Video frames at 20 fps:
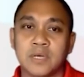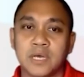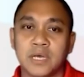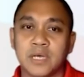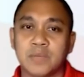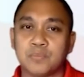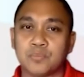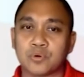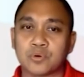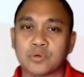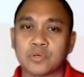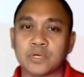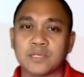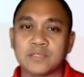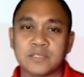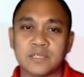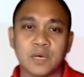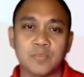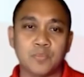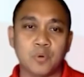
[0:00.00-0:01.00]
And
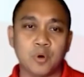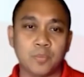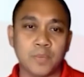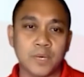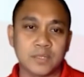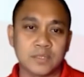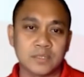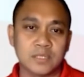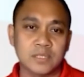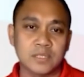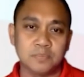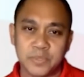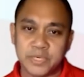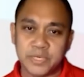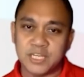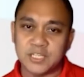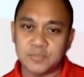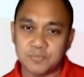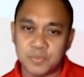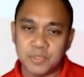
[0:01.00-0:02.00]
Progress Singapore Party,
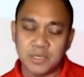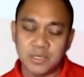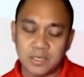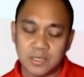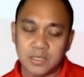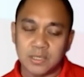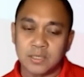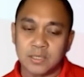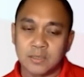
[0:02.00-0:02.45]
PSP,